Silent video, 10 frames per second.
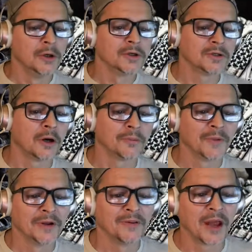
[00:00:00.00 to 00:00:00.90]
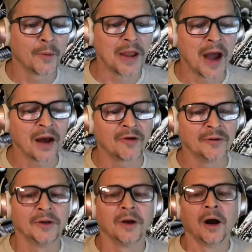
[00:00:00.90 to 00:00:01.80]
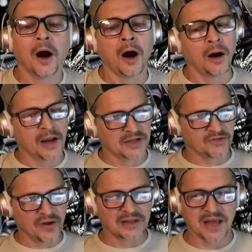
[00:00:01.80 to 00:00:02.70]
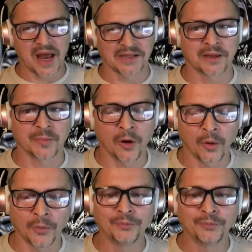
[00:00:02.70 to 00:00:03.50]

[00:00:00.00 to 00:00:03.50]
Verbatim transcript: So there we have it. Oh, that's fantastic, bro.